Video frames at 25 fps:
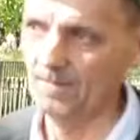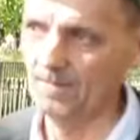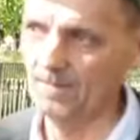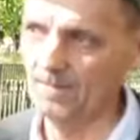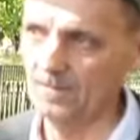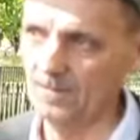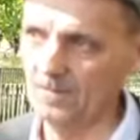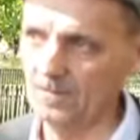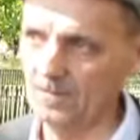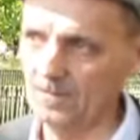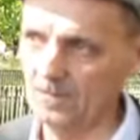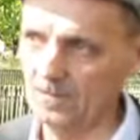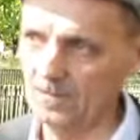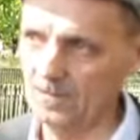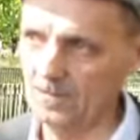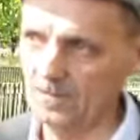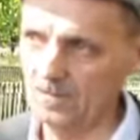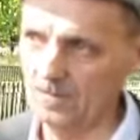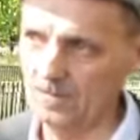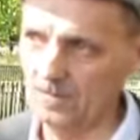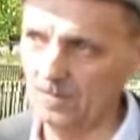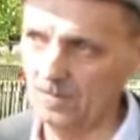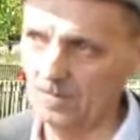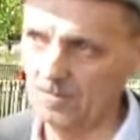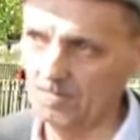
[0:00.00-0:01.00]

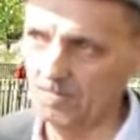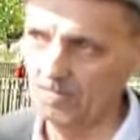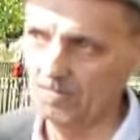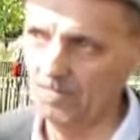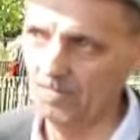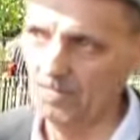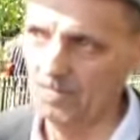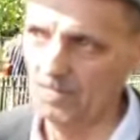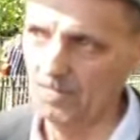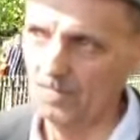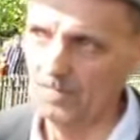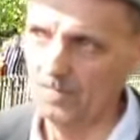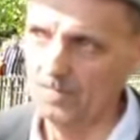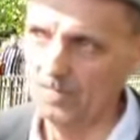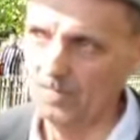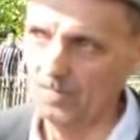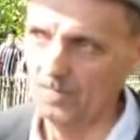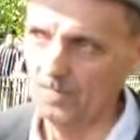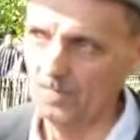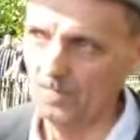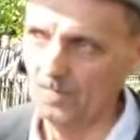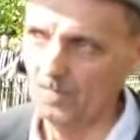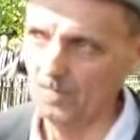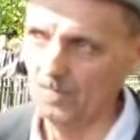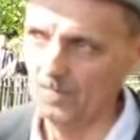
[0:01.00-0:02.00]

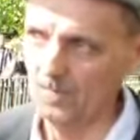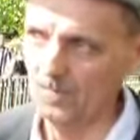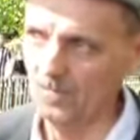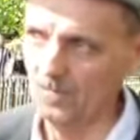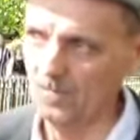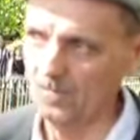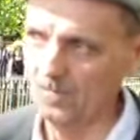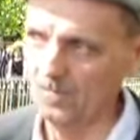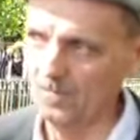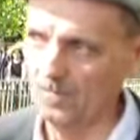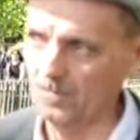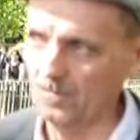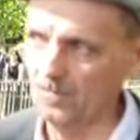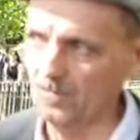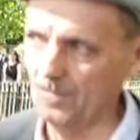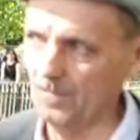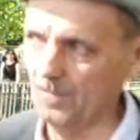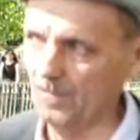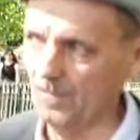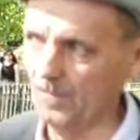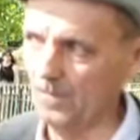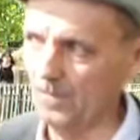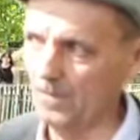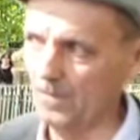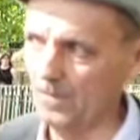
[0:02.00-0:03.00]

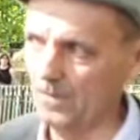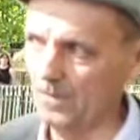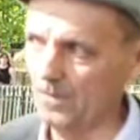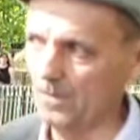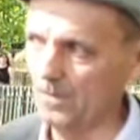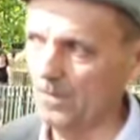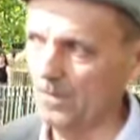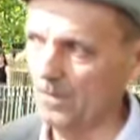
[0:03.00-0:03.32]
No words are spoken by the person on screen.